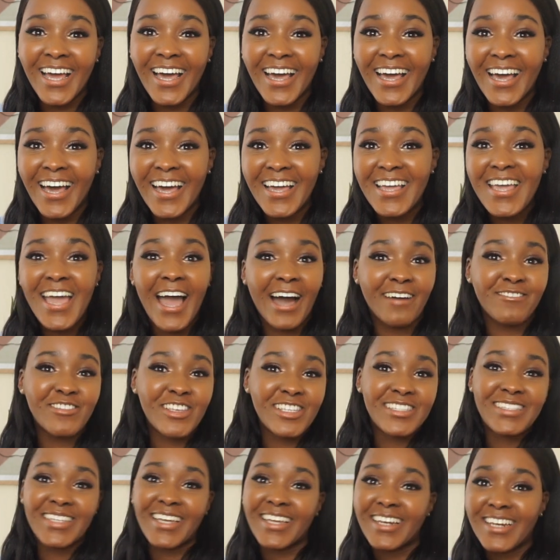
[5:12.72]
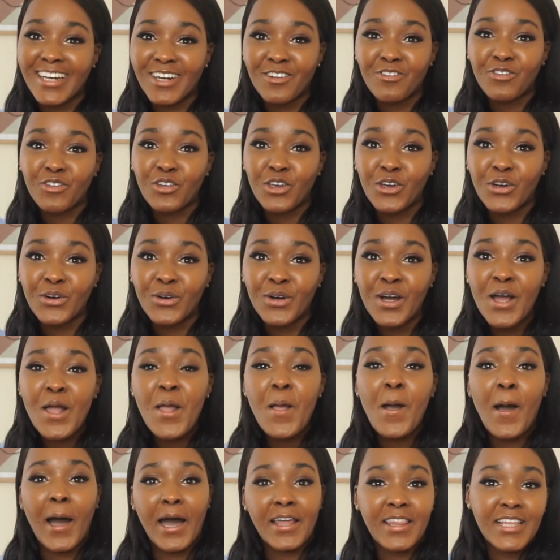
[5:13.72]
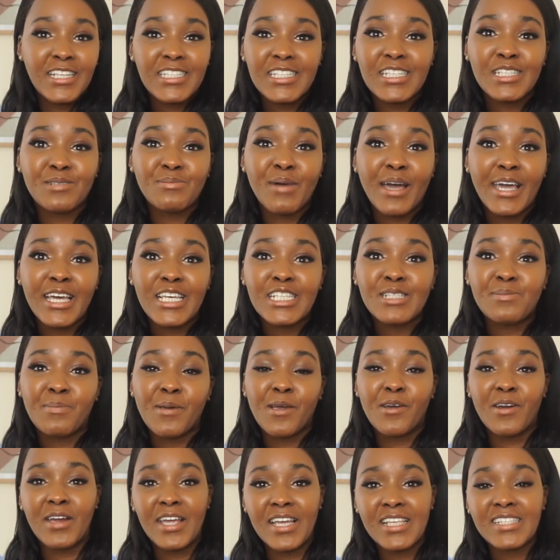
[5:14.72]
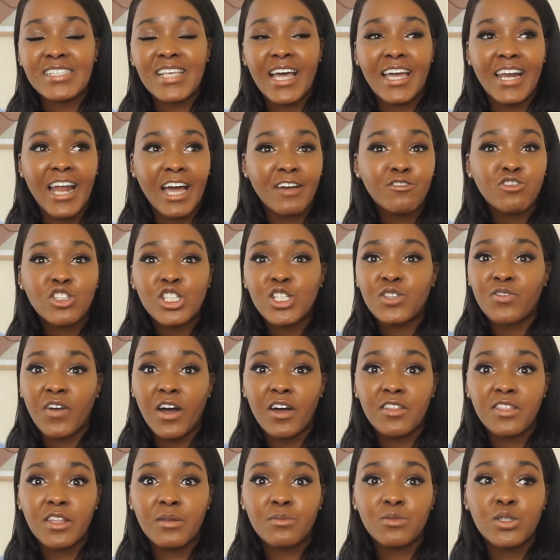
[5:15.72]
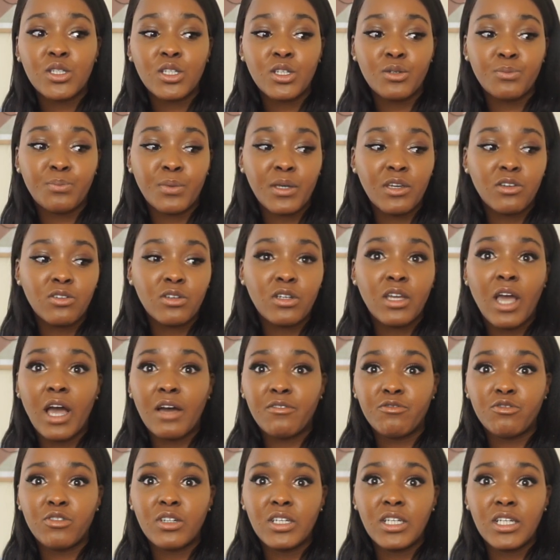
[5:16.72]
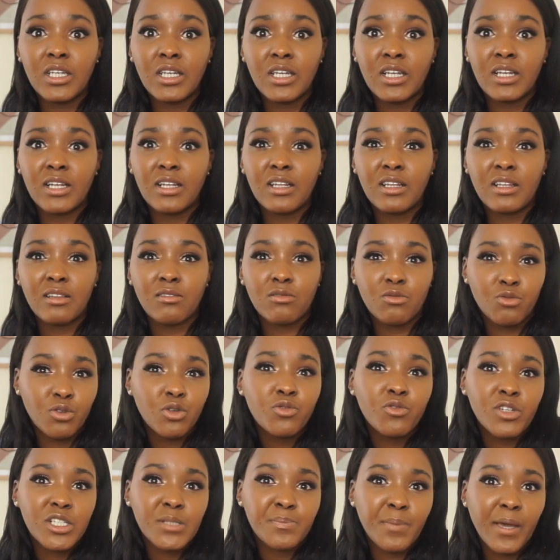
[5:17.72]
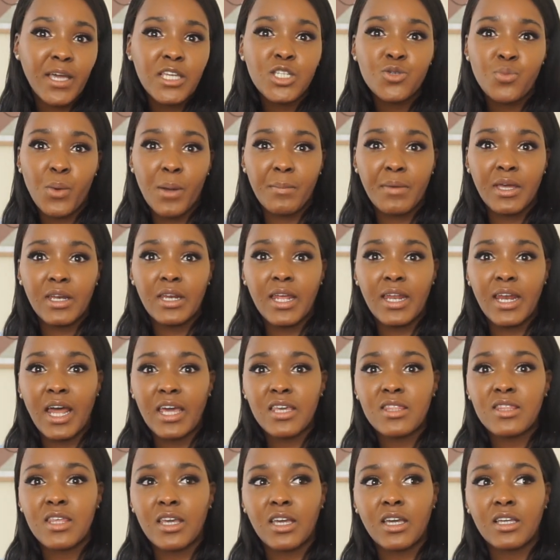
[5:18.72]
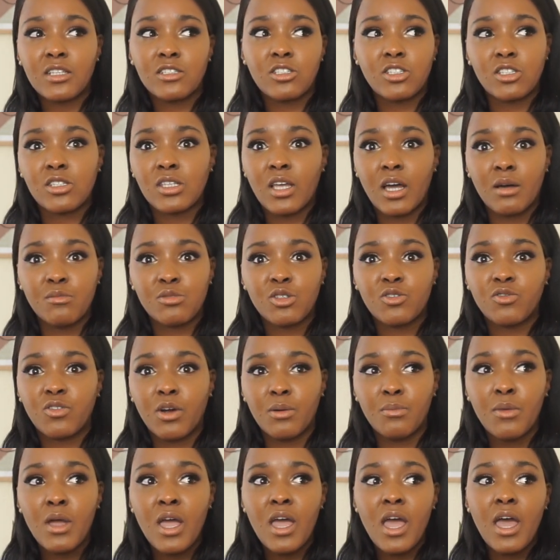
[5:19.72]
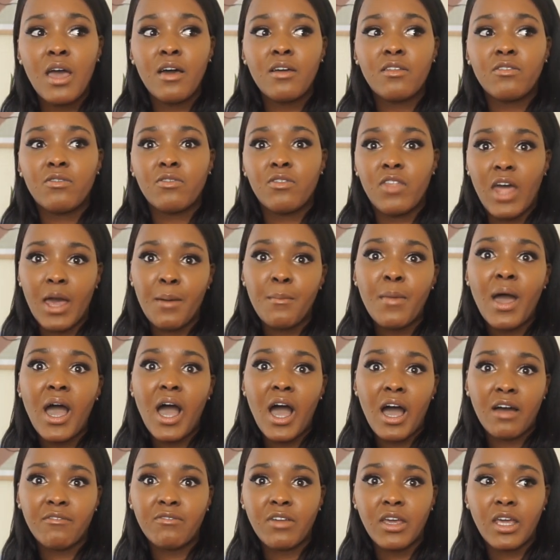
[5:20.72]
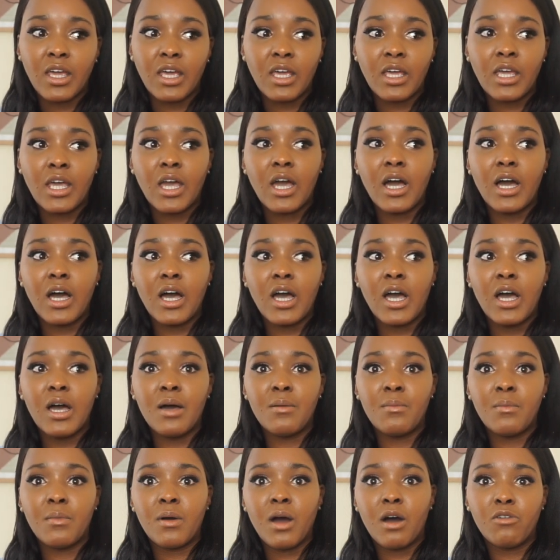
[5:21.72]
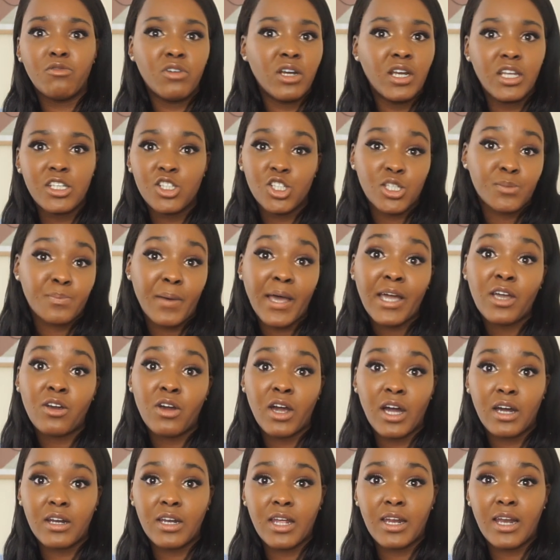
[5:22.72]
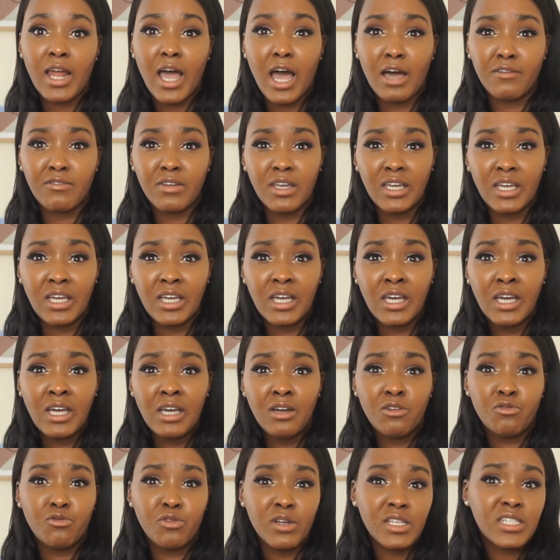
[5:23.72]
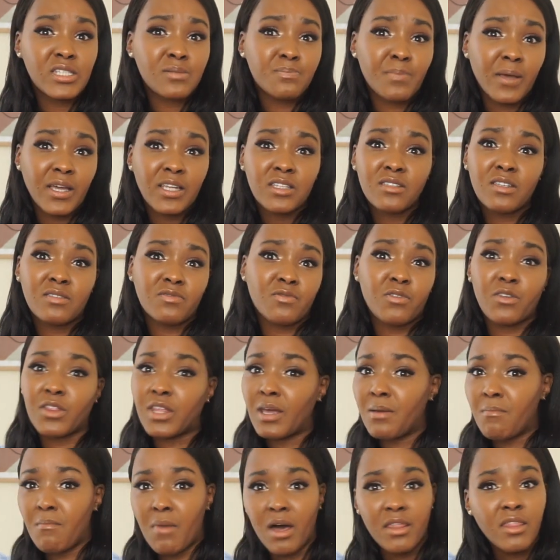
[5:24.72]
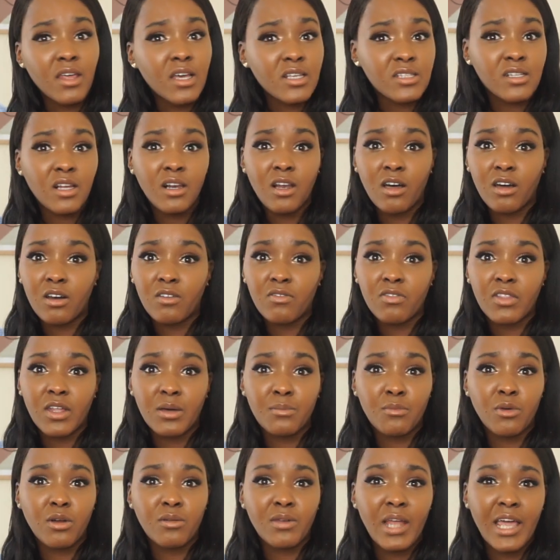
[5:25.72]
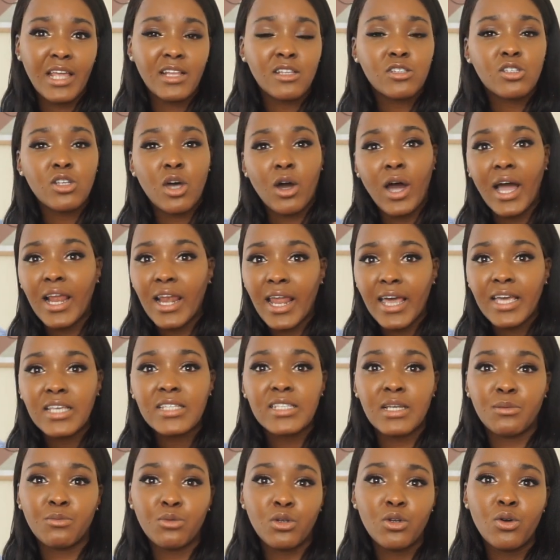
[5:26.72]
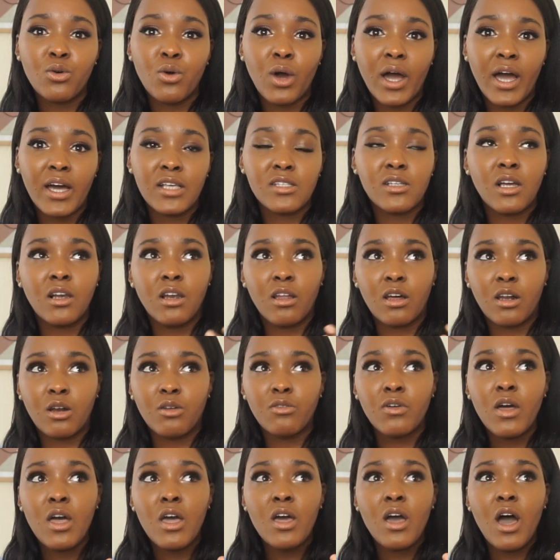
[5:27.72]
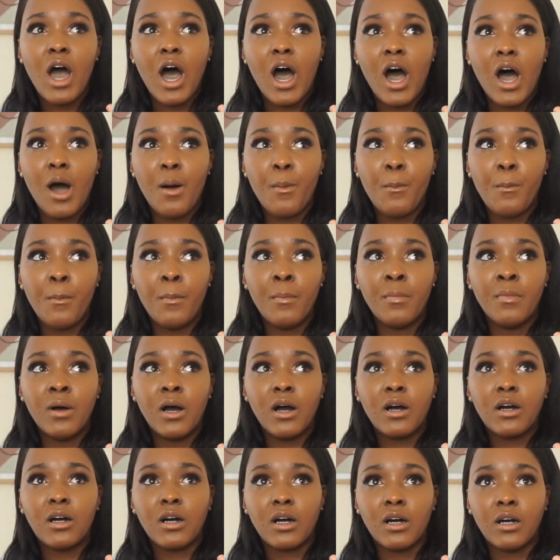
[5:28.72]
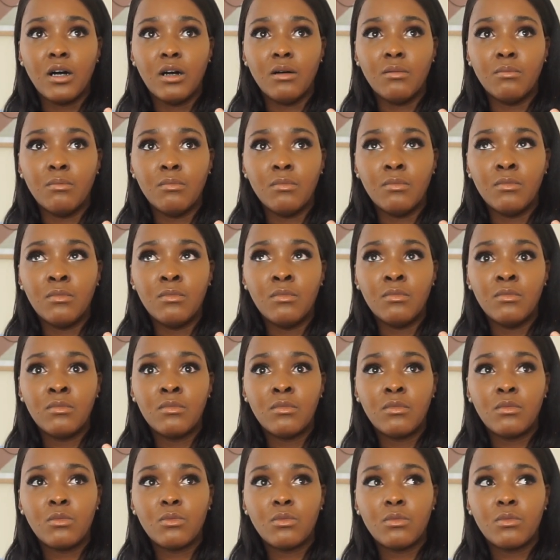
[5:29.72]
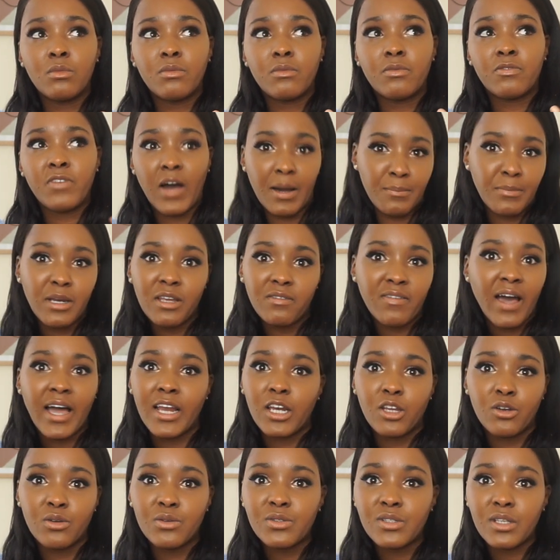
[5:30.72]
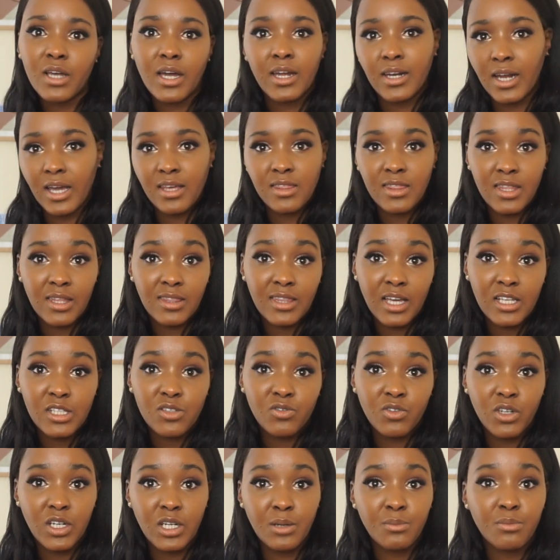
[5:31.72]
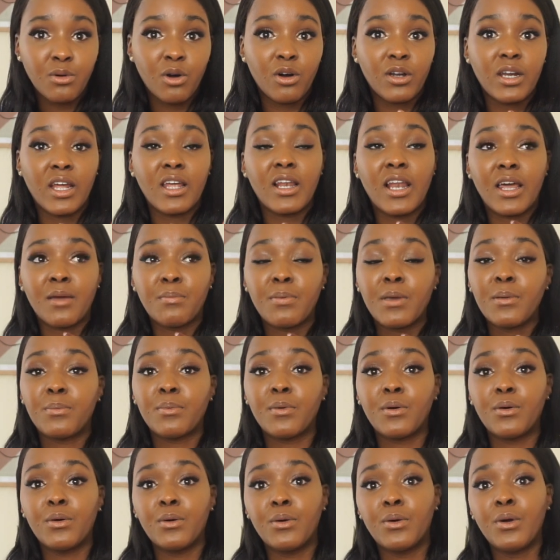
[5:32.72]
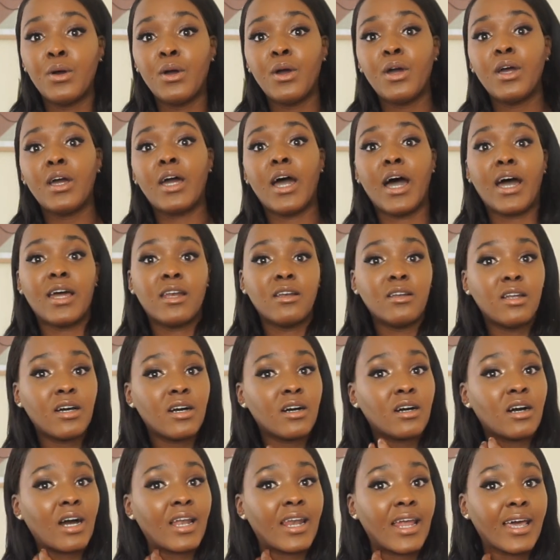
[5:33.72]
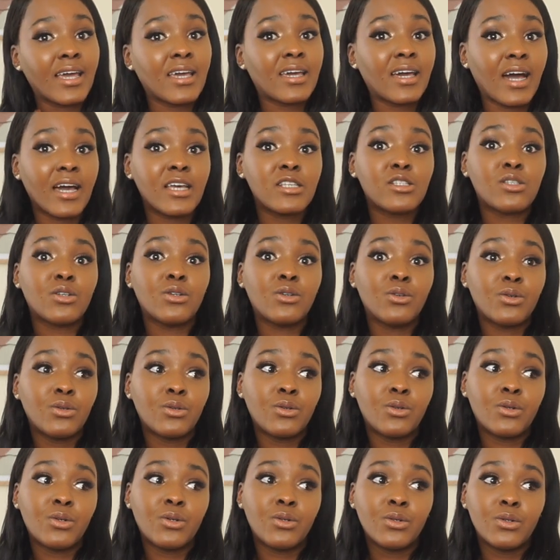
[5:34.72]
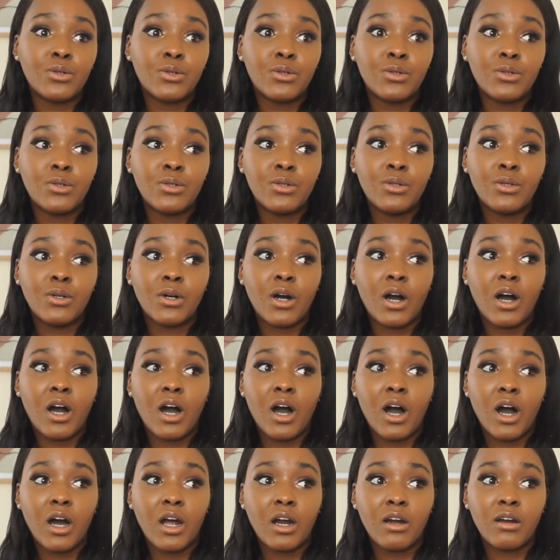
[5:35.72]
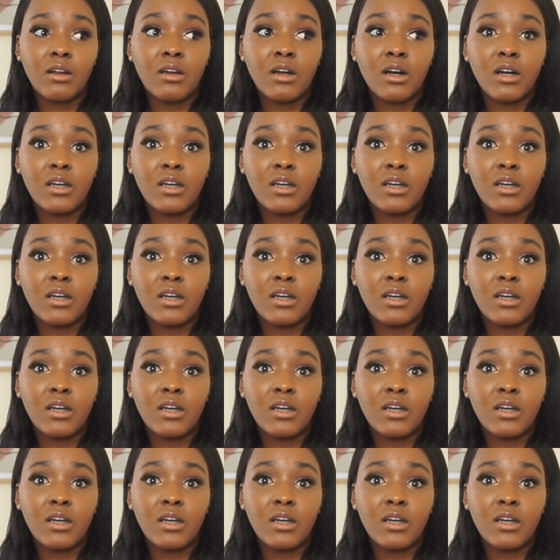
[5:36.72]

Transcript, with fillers: I've just dated a few and this is my experience and I've just found them to be really, uh, really respect women and I think it just comes from them having um, a religious background and having respect for their mothers, a lot of them. And so I like someone who has a lot of um, um, family values and I think that's really important. I like people who, and I like guys who, who are